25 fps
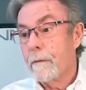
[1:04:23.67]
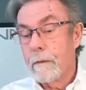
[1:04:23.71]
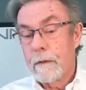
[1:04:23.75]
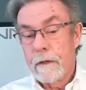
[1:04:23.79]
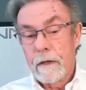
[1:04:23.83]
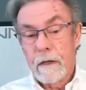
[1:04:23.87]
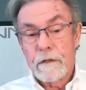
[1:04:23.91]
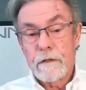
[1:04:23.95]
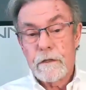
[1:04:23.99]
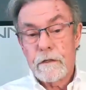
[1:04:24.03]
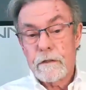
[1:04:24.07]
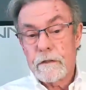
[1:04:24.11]
I
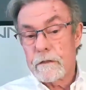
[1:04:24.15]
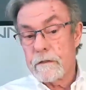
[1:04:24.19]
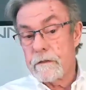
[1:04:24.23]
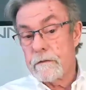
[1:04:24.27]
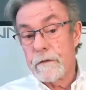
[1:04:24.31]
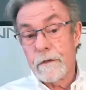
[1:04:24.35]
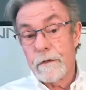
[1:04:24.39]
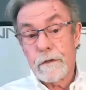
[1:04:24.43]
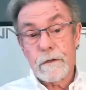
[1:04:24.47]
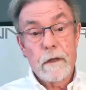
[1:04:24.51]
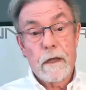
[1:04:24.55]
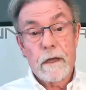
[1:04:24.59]
mean, I just
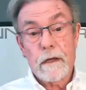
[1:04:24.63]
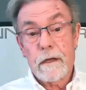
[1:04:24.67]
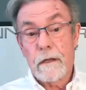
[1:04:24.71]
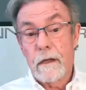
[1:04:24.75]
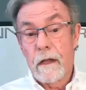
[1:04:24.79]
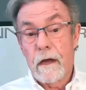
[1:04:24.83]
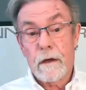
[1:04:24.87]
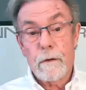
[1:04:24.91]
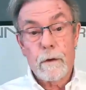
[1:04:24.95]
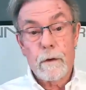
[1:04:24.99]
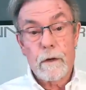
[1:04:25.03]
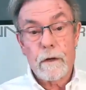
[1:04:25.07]
just like
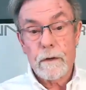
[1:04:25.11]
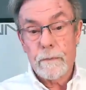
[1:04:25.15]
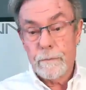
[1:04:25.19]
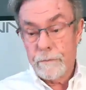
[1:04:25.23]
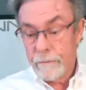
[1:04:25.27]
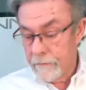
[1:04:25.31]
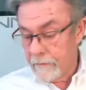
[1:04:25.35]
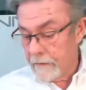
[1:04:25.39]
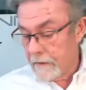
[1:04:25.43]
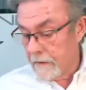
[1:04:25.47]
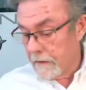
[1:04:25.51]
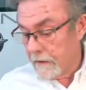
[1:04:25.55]
clockwork.
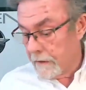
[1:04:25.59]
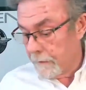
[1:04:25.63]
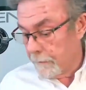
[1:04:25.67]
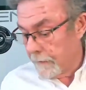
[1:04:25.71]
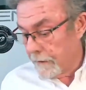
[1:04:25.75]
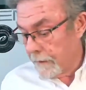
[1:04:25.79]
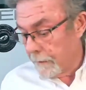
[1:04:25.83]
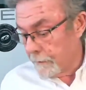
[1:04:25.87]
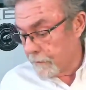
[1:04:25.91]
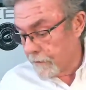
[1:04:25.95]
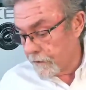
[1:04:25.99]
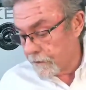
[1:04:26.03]
I
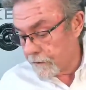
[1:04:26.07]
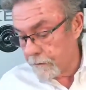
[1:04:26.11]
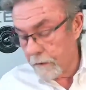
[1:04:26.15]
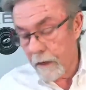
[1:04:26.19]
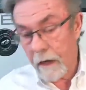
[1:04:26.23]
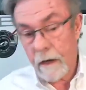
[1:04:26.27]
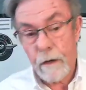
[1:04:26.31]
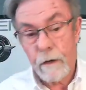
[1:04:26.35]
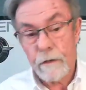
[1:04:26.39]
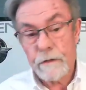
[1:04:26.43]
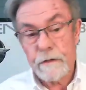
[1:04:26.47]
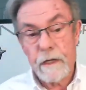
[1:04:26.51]
mean, I'm just
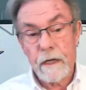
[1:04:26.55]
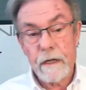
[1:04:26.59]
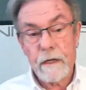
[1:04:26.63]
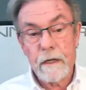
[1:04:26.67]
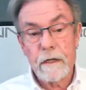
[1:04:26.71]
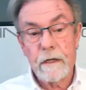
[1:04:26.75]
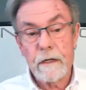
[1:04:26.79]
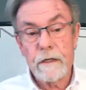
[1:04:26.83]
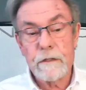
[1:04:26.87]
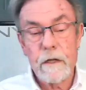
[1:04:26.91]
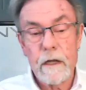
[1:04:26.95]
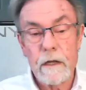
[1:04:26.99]
not going to
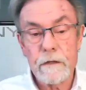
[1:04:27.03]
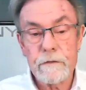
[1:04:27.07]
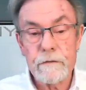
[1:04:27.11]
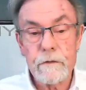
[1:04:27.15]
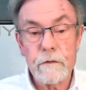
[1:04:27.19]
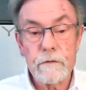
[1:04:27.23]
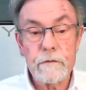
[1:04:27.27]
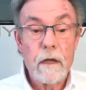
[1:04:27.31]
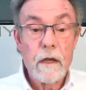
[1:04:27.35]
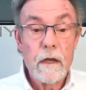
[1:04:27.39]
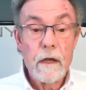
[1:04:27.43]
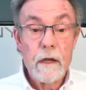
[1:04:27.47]
take any
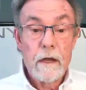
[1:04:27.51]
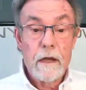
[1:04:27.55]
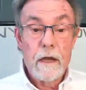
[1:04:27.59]
chances.